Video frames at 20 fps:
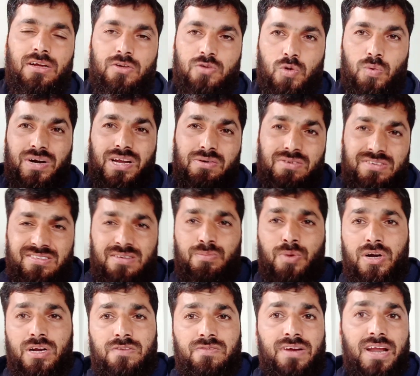So whatever is
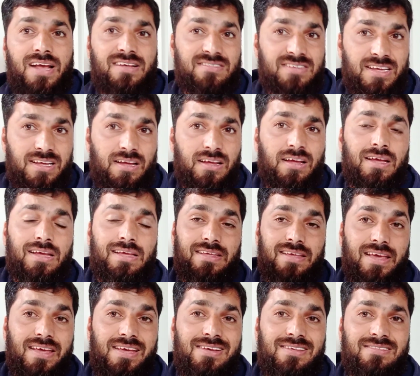important for SA,
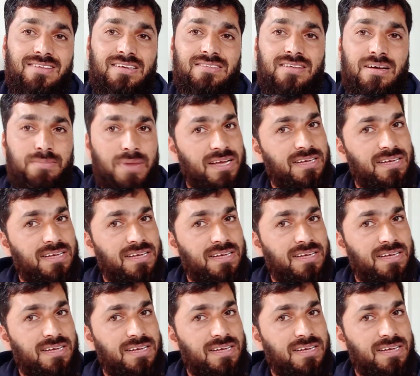KS exam,